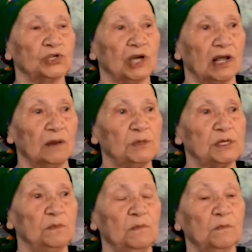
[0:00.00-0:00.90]
And on
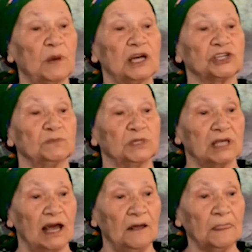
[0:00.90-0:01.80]
my feet were
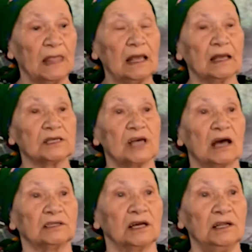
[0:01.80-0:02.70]
torn
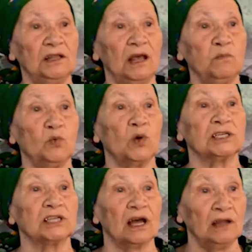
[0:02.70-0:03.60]
galoshes. I went
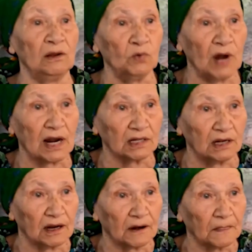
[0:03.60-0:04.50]
to school like
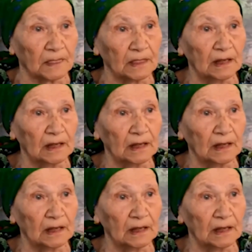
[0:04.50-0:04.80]
that.